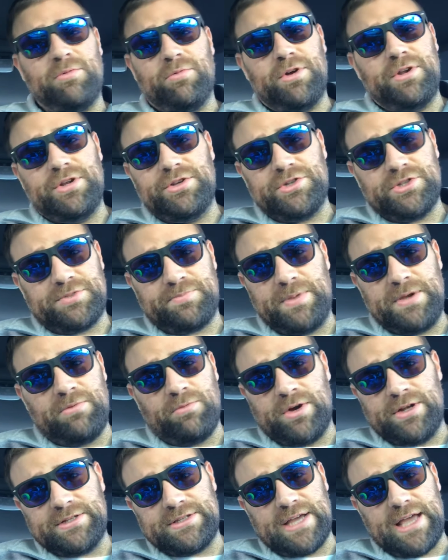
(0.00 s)
it wouldn't have just been
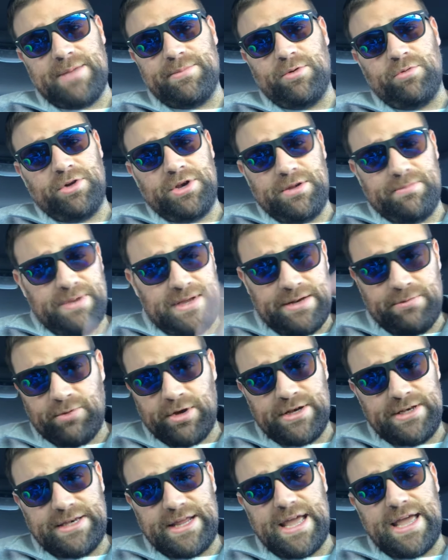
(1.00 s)
one time. It wouldn't have been
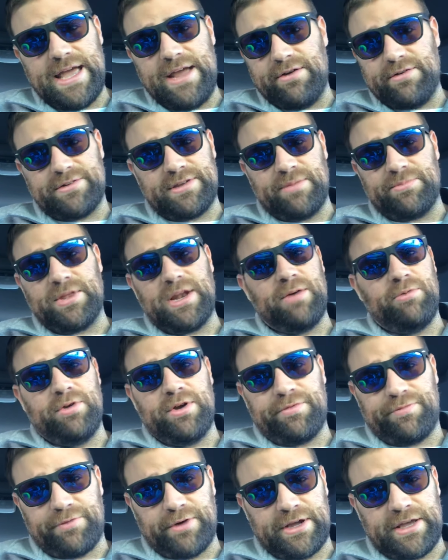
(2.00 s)
one day or something. I would
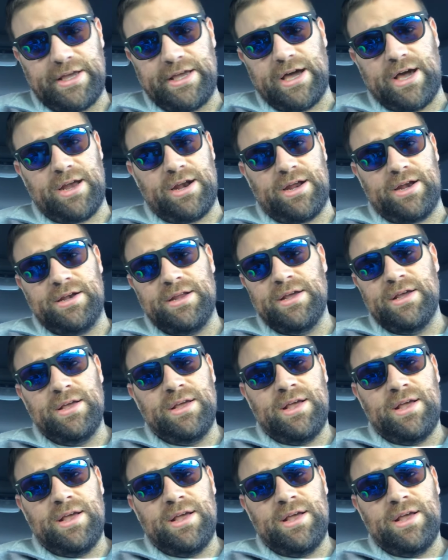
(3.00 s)
have freaking gone on.